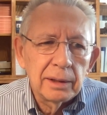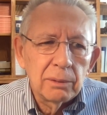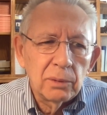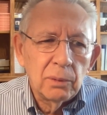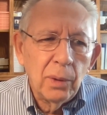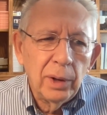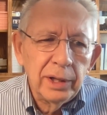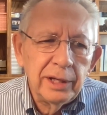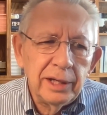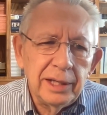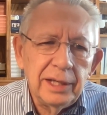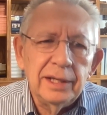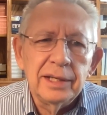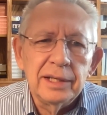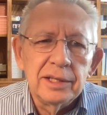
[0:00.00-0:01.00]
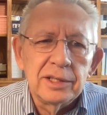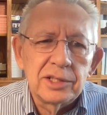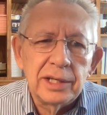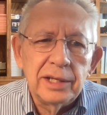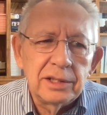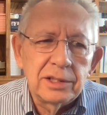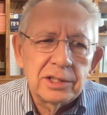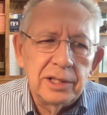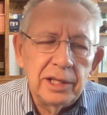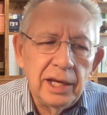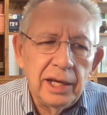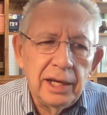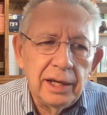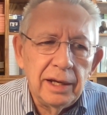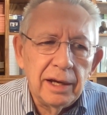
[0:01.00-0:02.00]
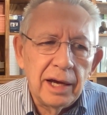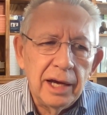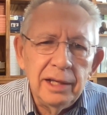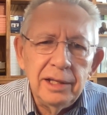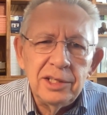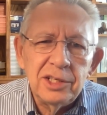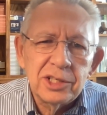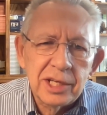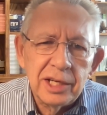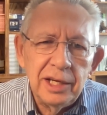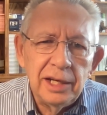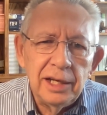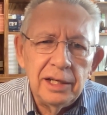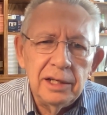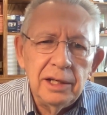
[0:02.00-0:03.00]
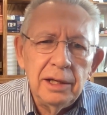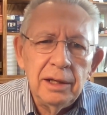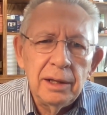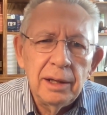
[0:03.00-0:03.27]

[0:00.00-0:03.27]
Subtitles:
What it is, it's the unseen